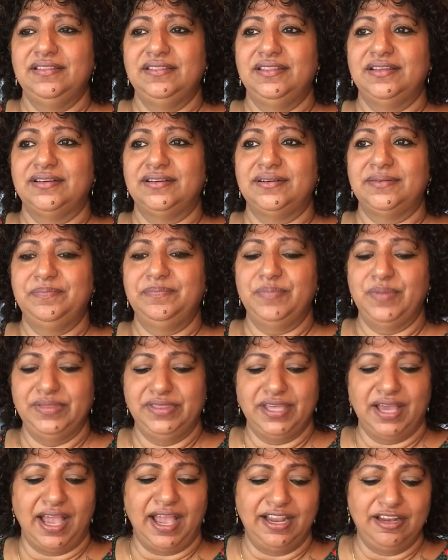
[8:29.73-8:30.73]
The,
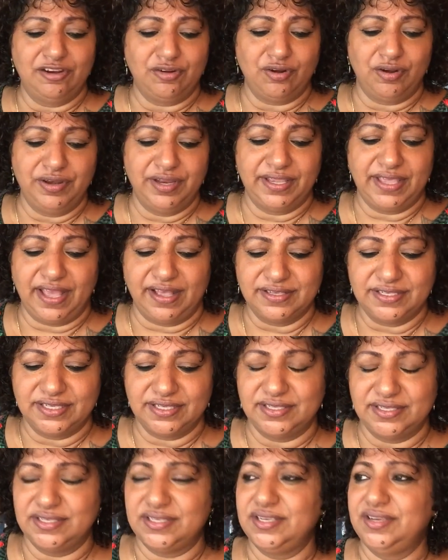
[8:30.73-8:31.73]
the hyaluronic
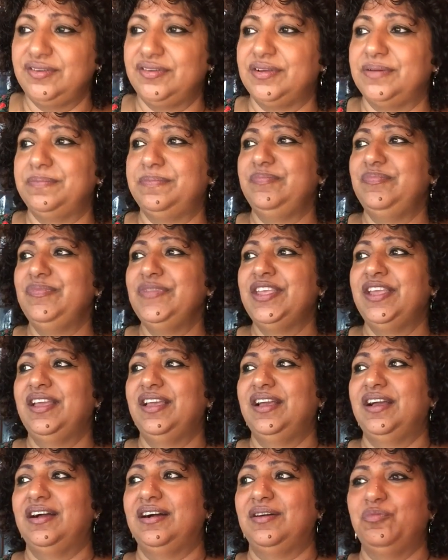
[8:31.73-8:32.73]
acid serum,
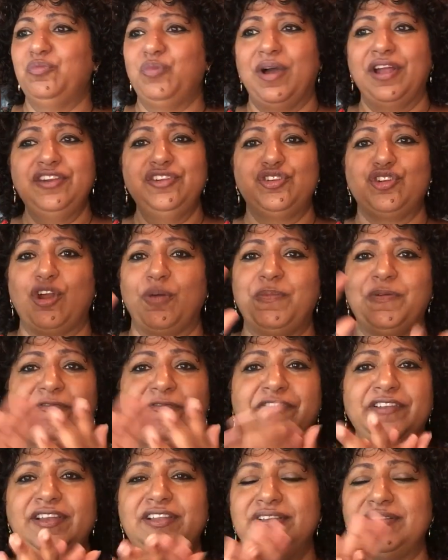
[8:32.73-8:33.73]
uh, one drop
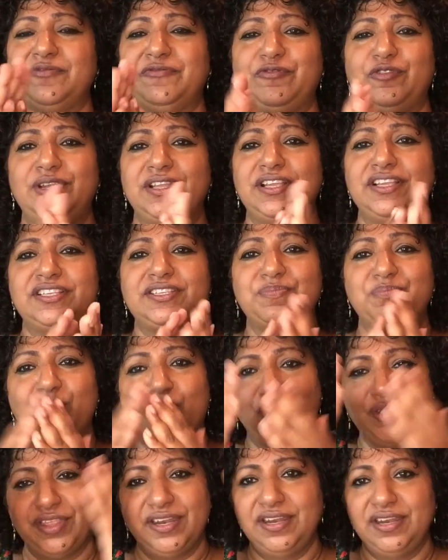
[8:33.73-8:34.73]
of full is
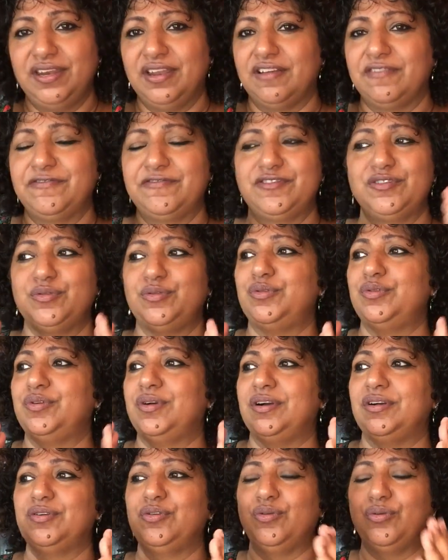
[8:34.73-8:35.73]
more than enough to
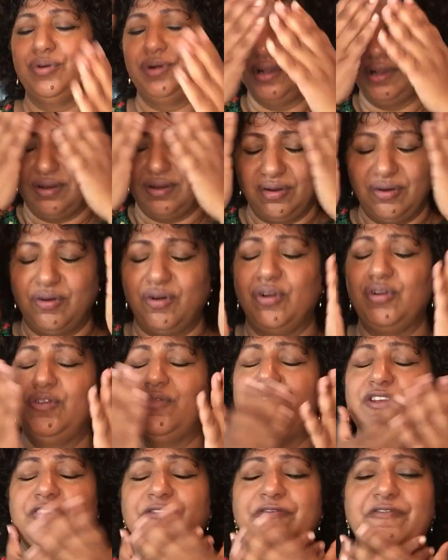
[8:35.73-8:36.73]
uh, go all
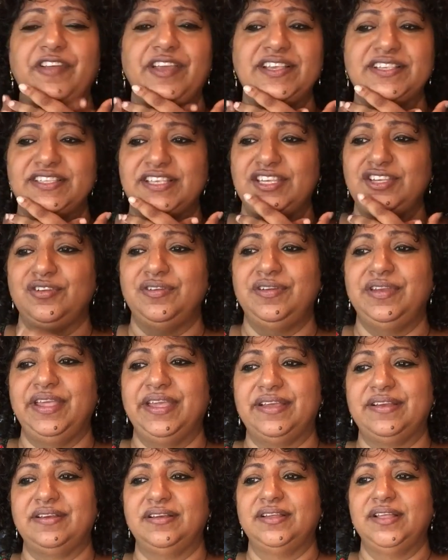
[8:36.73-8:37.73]
over your face and your
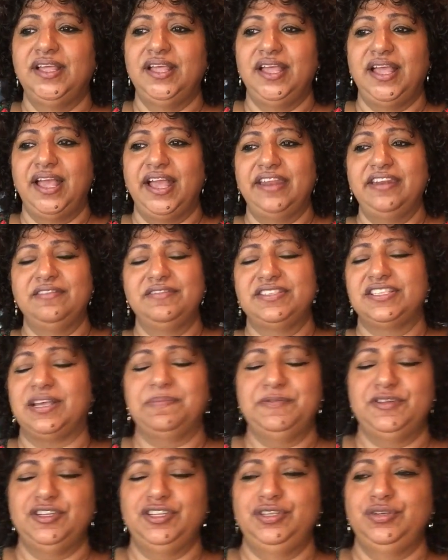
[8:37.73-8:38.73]
neck and it's
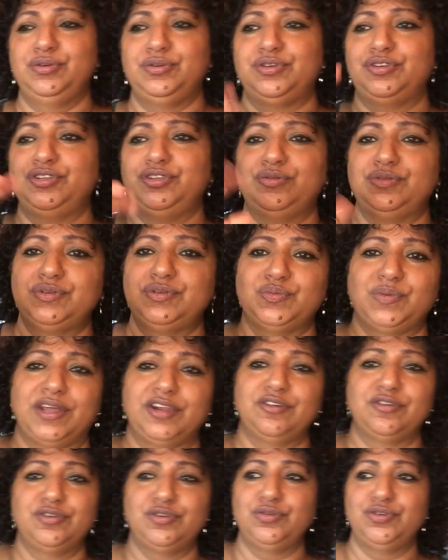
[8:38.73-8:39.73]
up to you to use
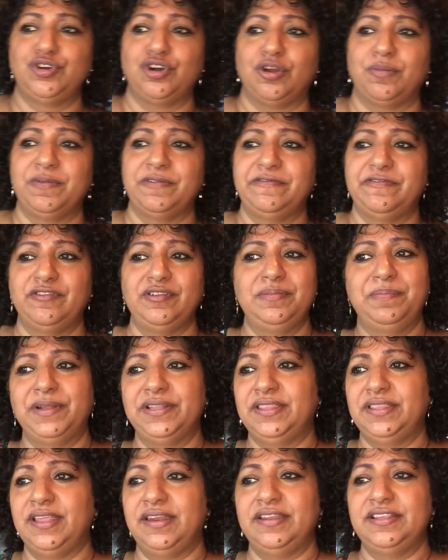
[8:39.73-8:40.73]
one or two drop of full
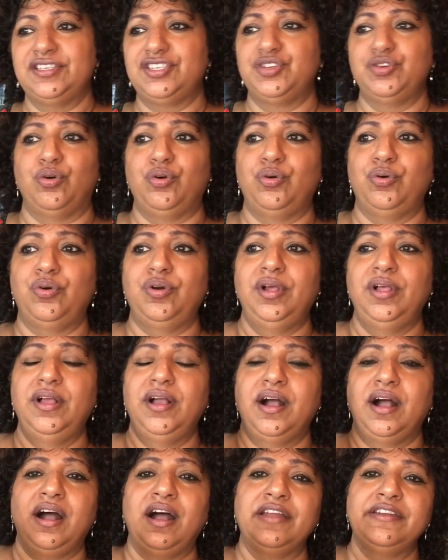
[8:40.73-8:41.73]
but there is no
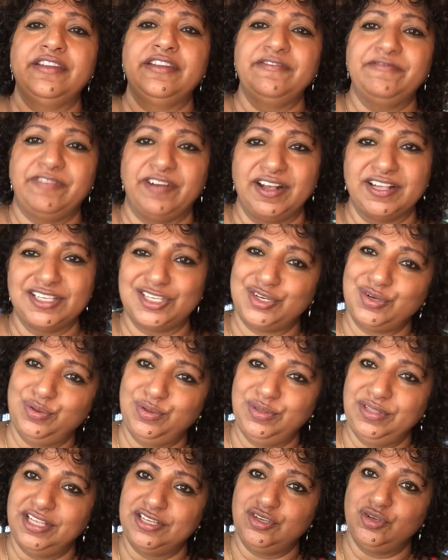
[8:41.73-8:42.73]
hard and fast
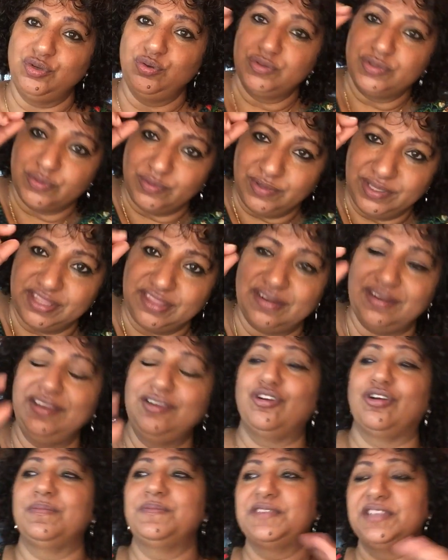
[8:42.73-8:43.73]
rule that you use only three
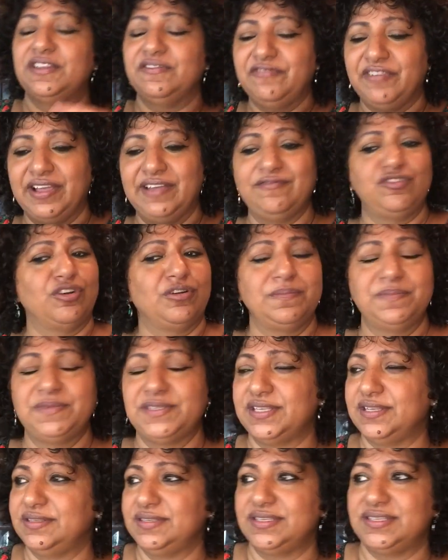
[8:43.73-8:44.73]
drops and five
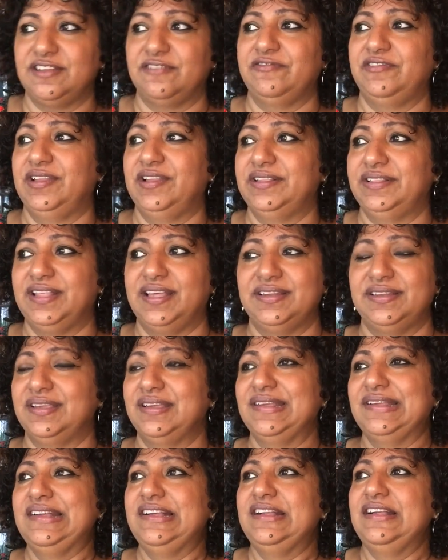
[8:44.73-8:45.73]
drops and stuff like that
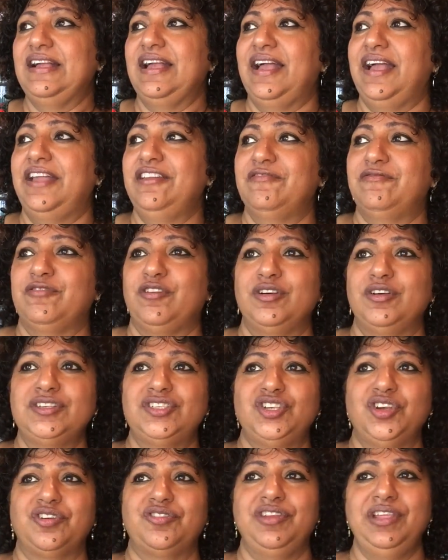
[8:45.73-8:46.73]
and of
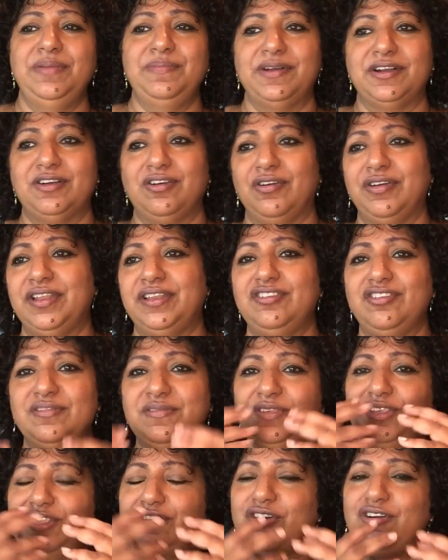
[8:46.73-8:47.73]
course your cream according
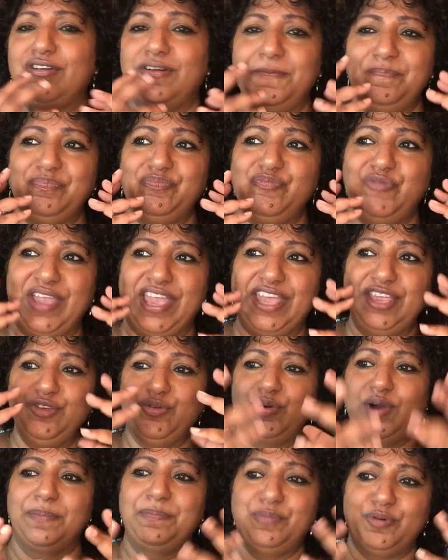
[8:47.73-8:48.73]
your, your where
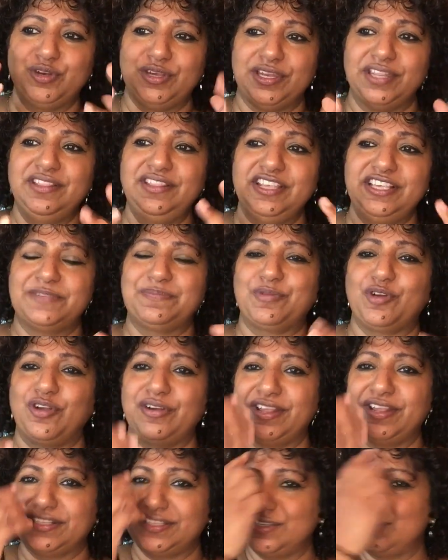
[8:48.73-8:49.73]
you are putting these
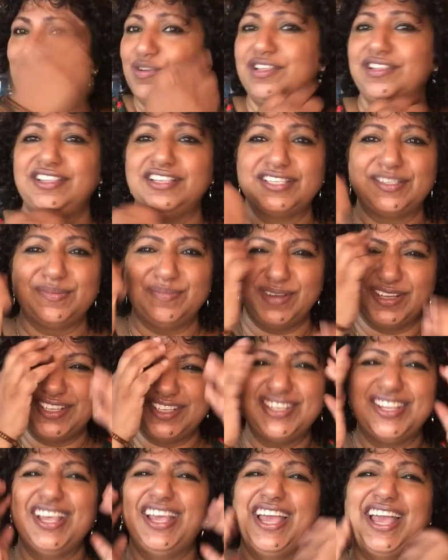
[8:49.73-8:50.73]
products is only this
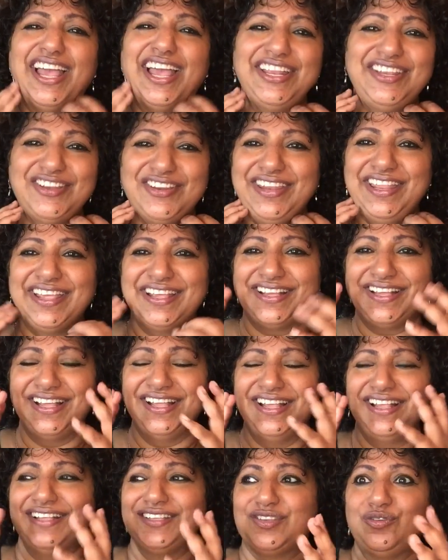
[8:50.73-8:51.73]
much and your neck
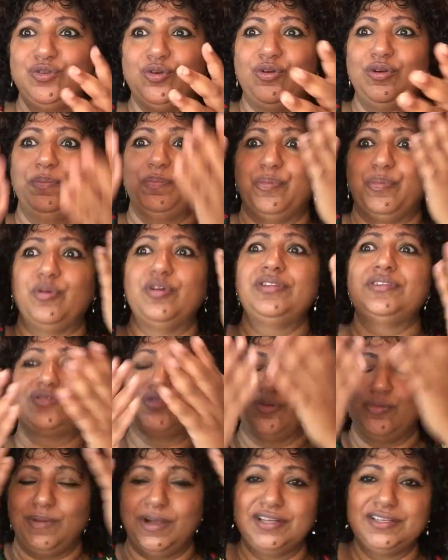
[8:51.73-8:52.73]
so don't put
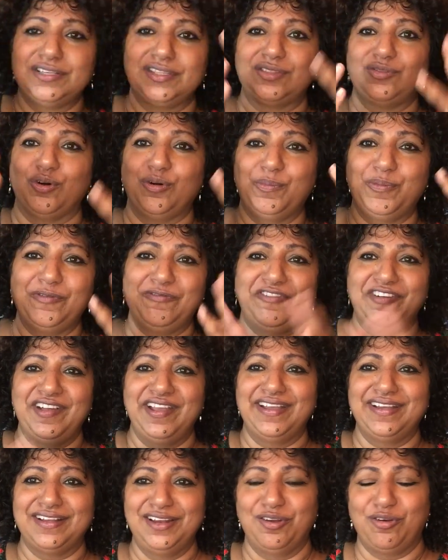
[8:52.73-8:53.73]
so much
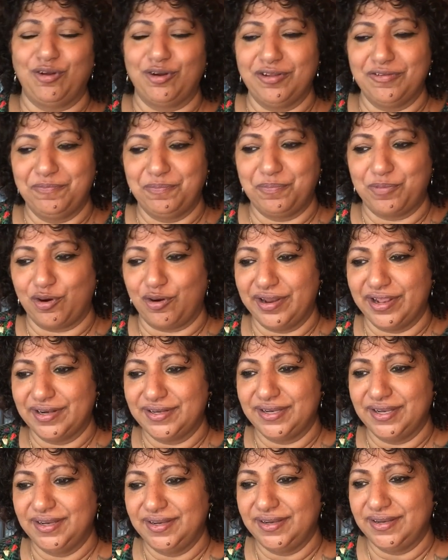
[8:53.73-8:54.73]
thopify a lot of
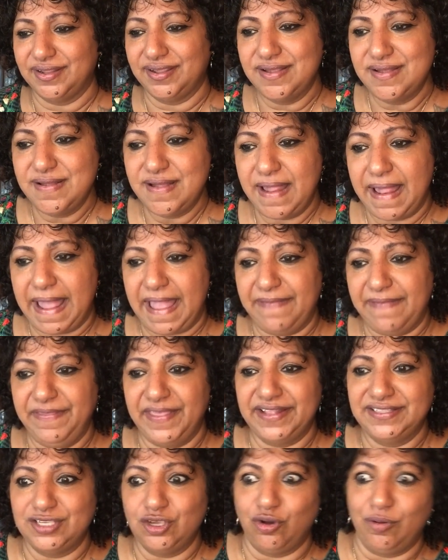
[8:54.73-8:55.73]
product and and
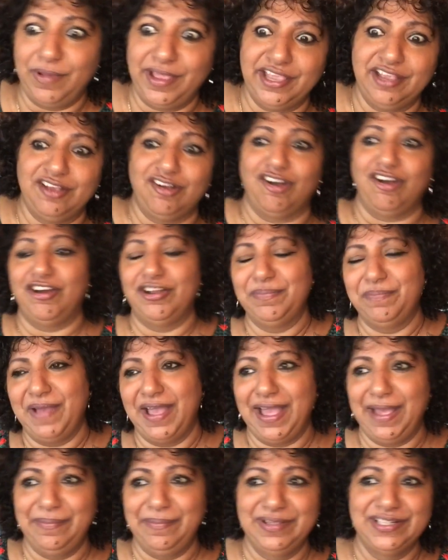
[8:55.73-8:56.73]
then say oh my god
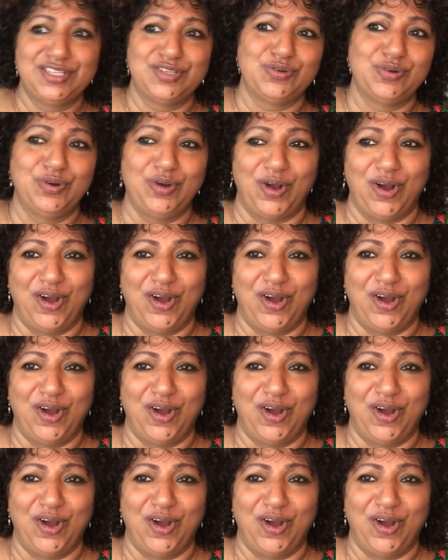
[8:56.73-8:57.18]
ma'am it's too